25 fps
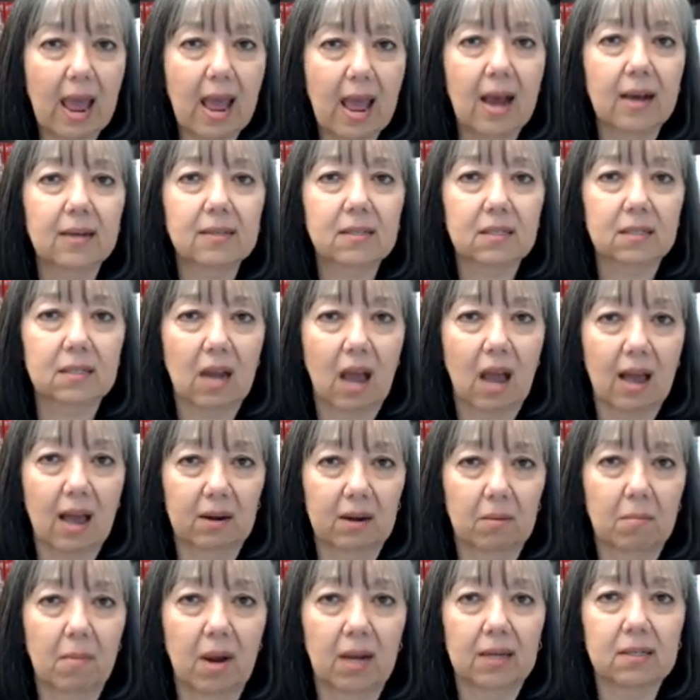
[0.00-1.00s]
as an
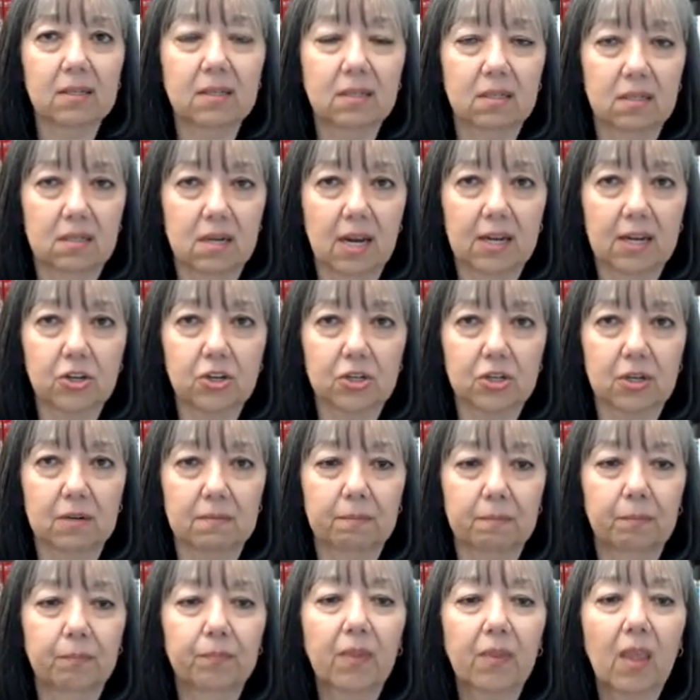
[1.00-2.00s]
itemized
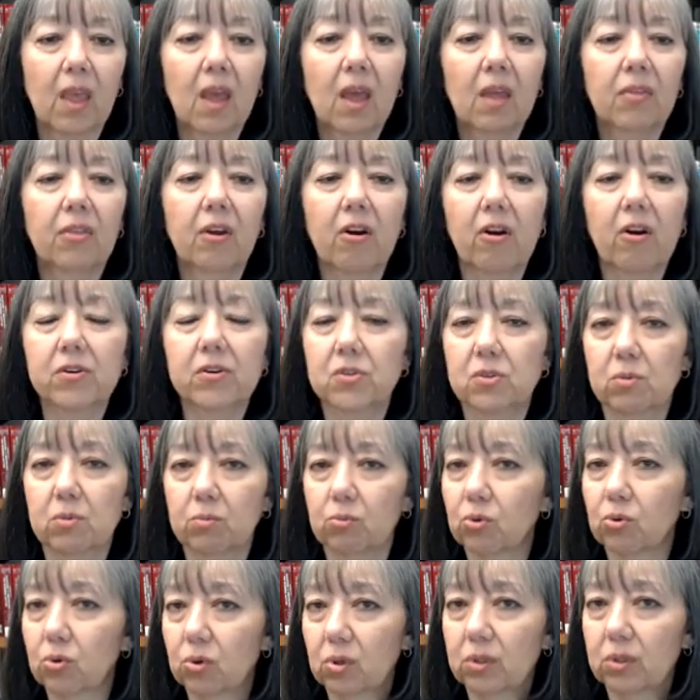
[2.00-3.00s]
deduction. There are
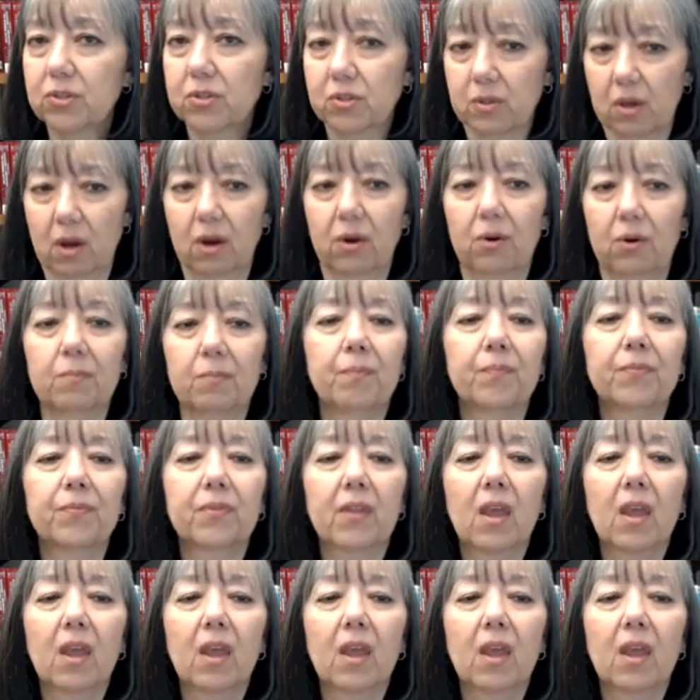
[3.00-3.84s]
some rules though.